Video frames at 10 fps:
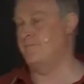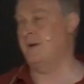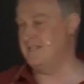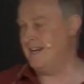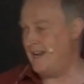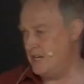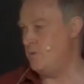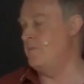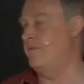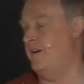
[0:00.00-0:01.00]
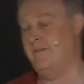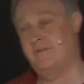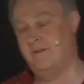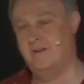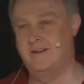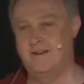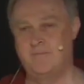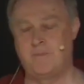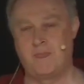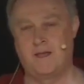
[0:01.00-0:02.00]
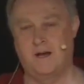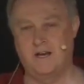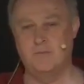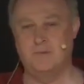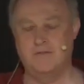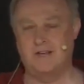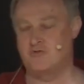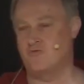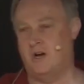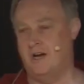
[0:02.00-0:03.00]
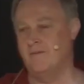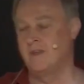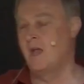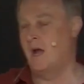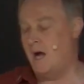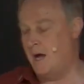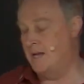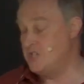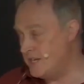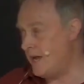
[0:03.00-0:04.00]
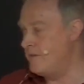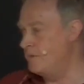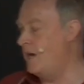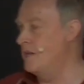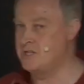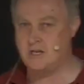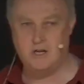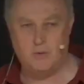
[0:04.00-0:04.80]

basically clash with my faith. I don't believe that's right. And she gave them an answer.